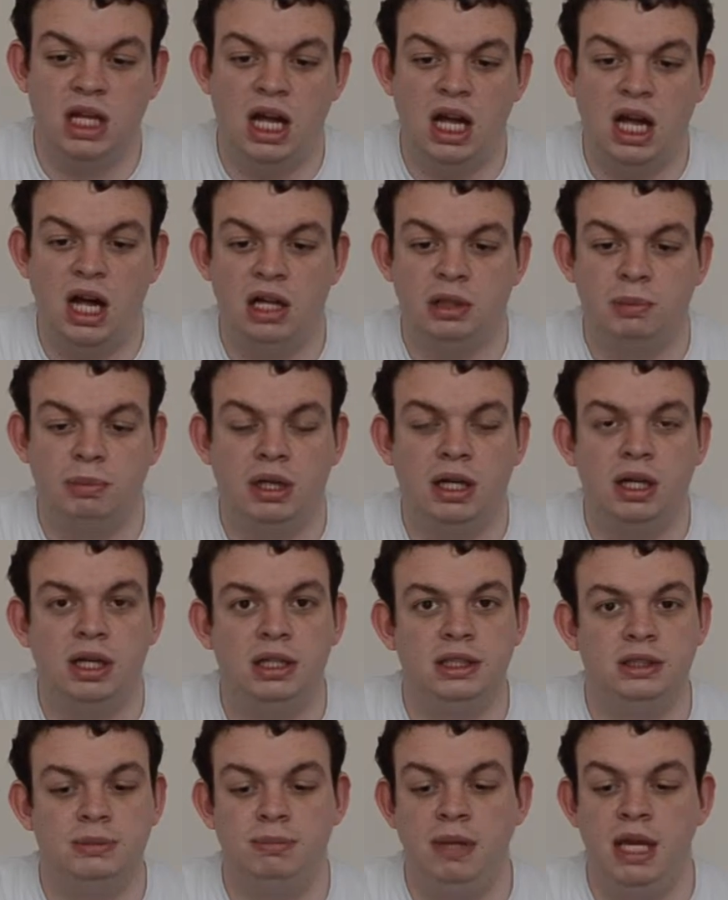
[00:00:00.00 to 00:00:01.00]
hard
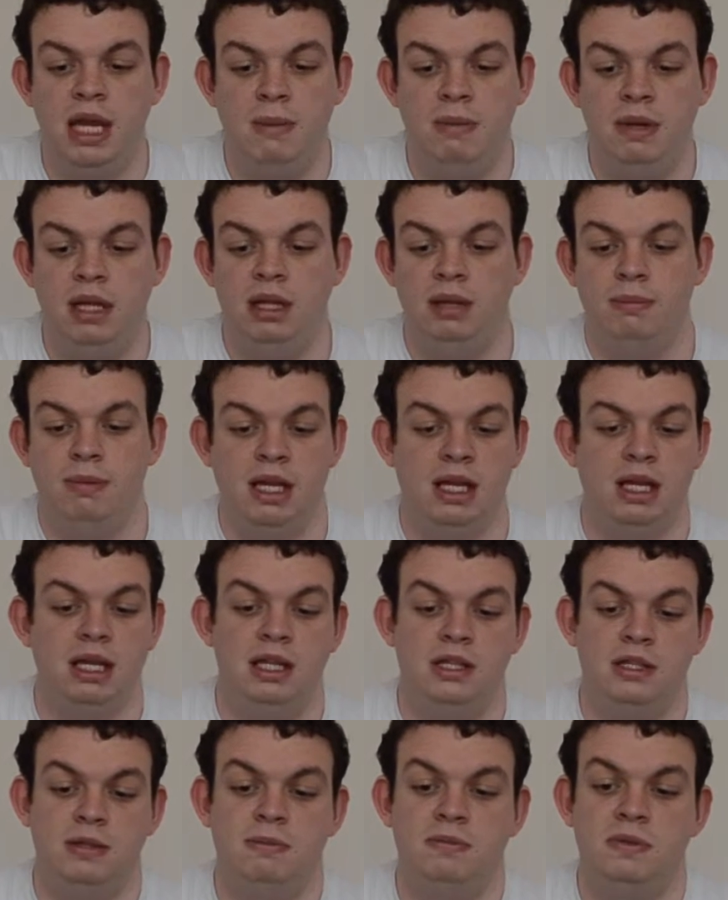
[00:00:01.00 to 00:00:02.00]
parts maybe the
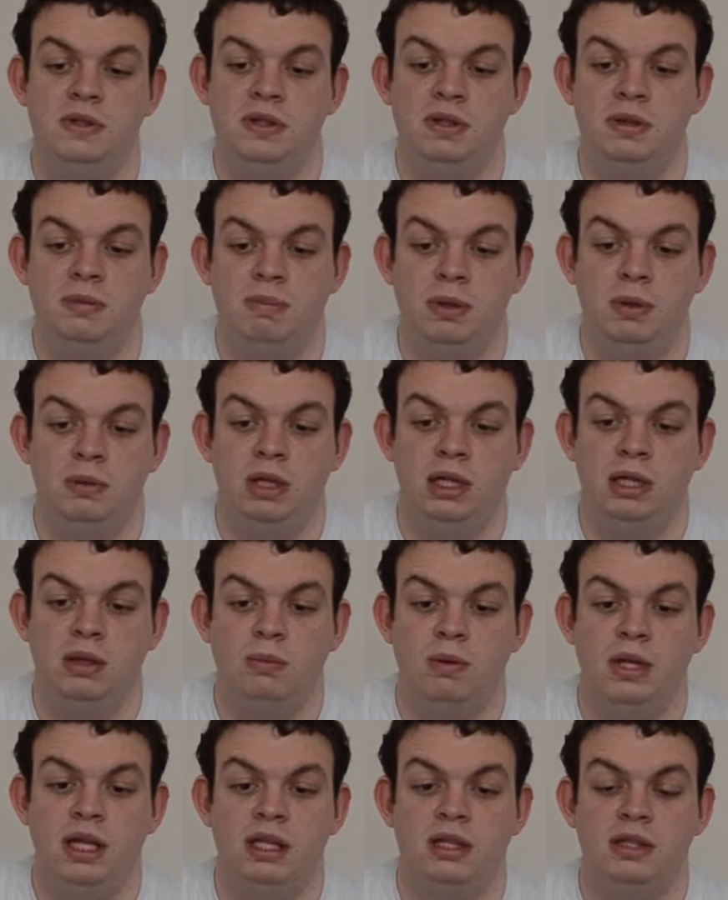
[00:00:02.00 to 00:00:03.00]
mechanisms and
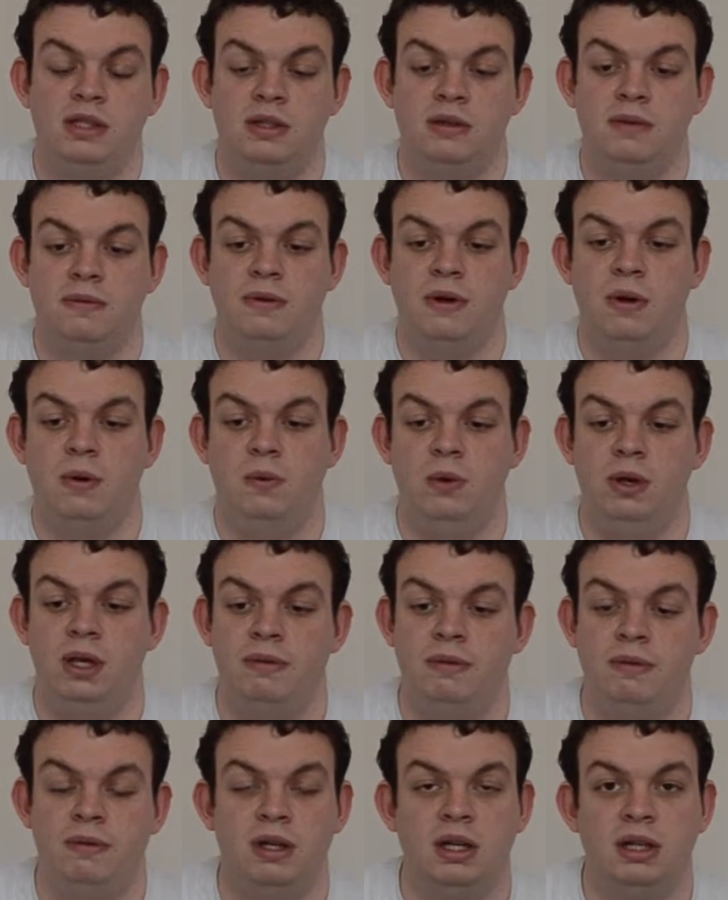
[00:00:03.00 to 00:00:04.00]
building the wings to fold
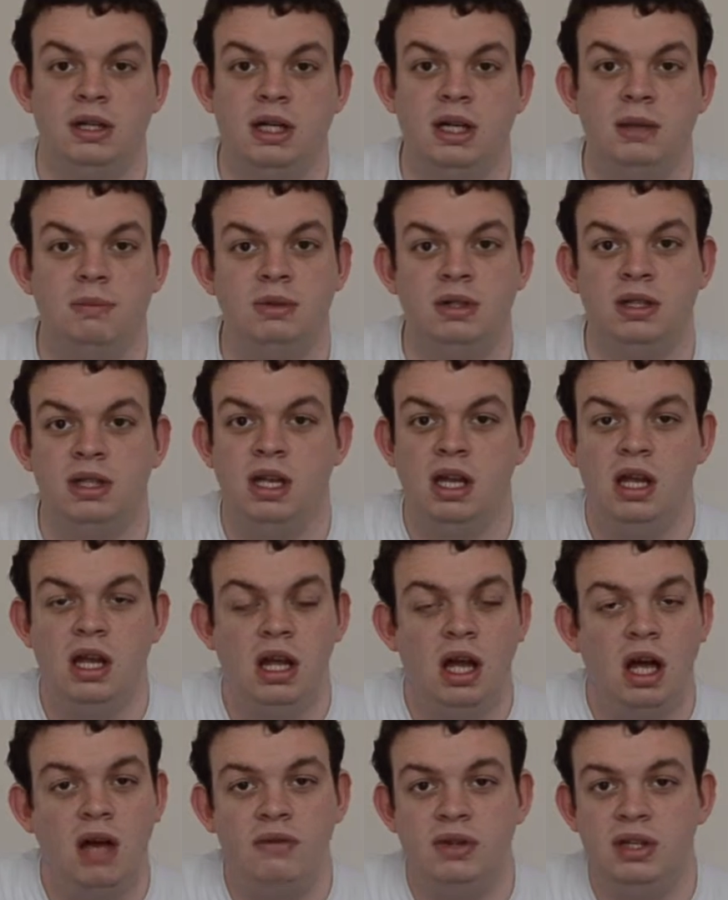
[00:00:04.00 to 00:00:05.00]
and everything like that, but
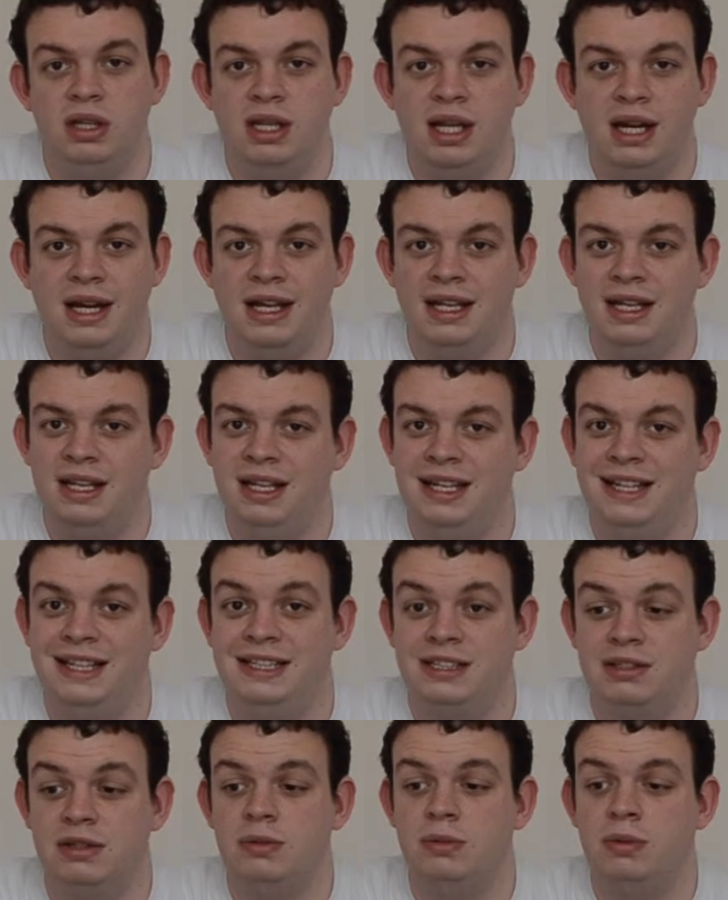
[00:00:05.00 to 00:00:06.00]
other than that it
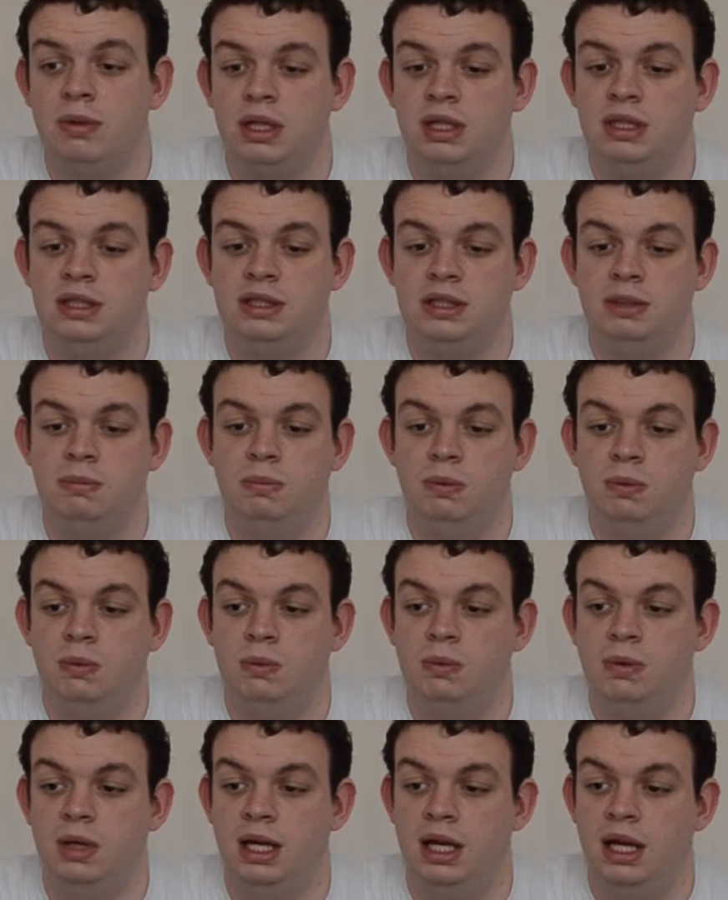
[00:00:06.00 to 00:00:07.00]
is quite
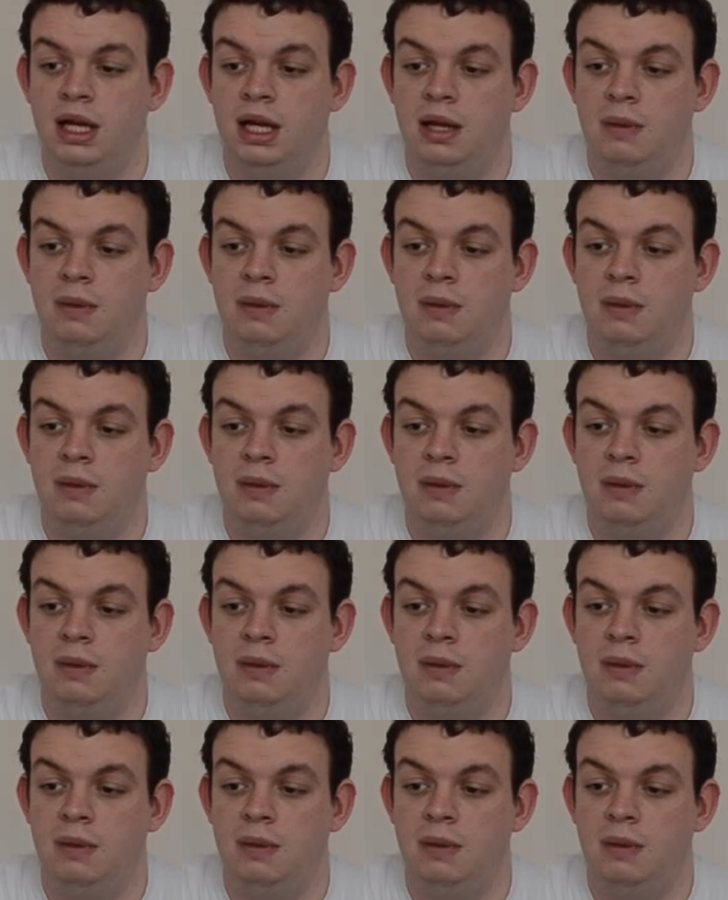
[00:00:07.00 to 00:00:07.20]
simple.